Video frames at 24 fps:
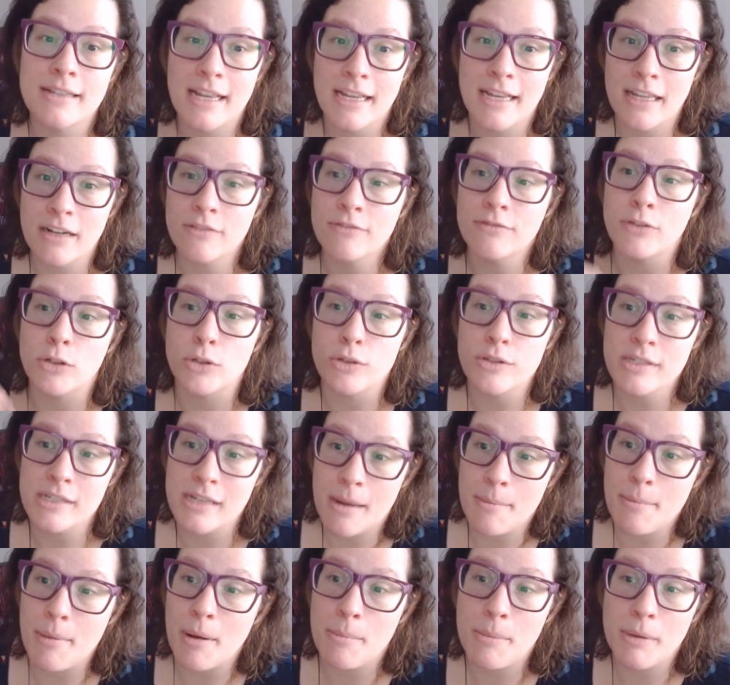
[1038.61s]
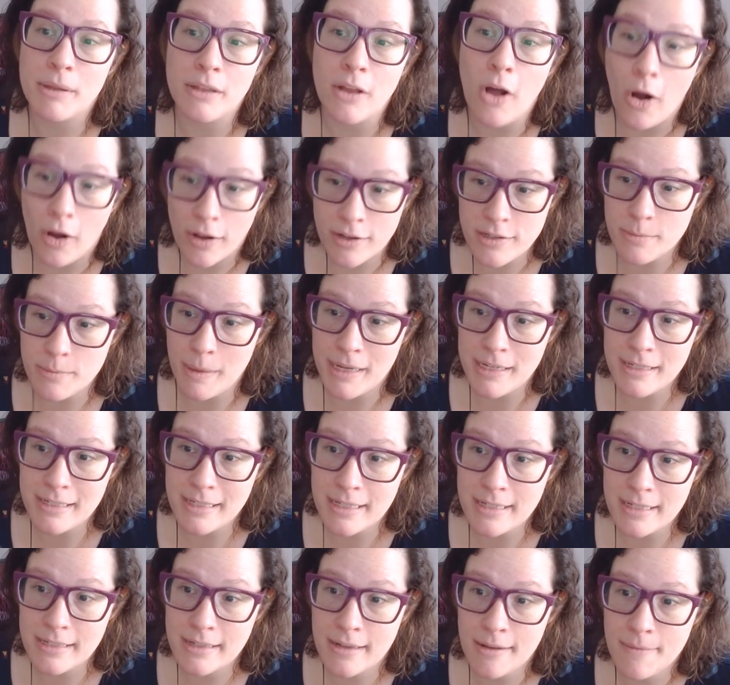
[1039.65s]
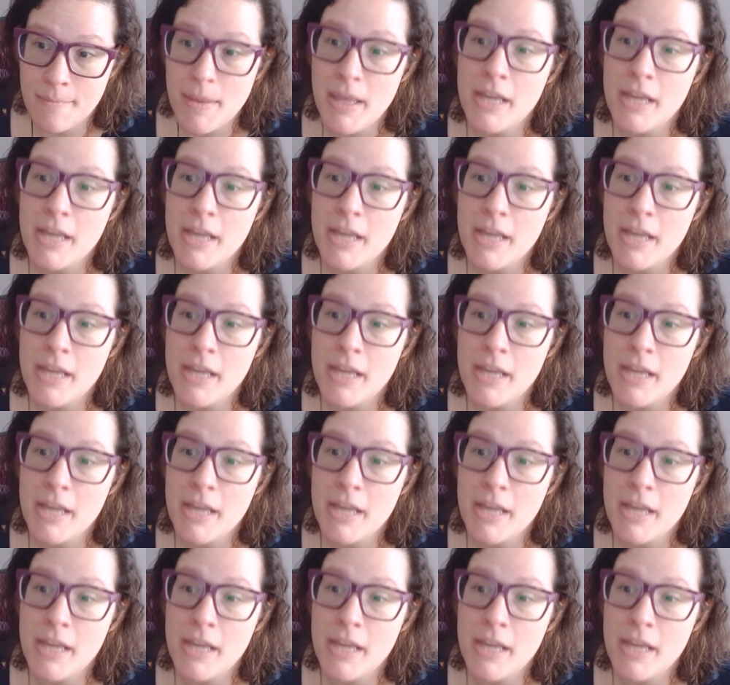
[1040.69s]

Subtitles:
They get a full step up in cost basis.